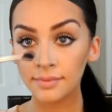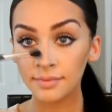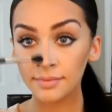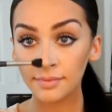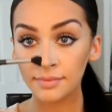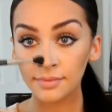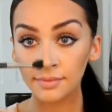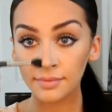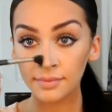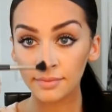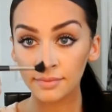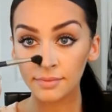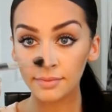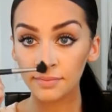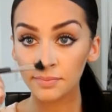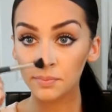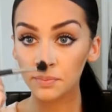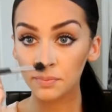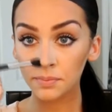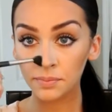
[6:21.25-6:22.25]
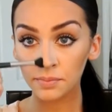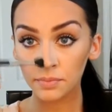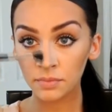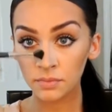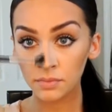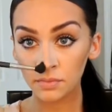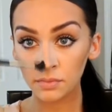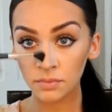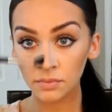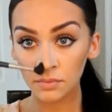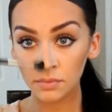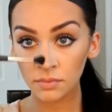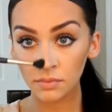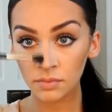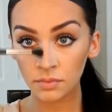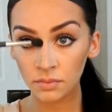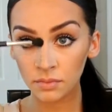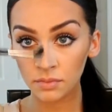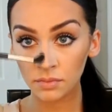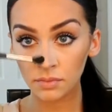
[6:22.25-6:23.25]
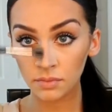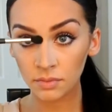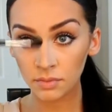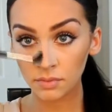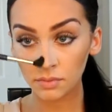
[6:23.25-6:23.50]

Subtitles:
(no one is talking)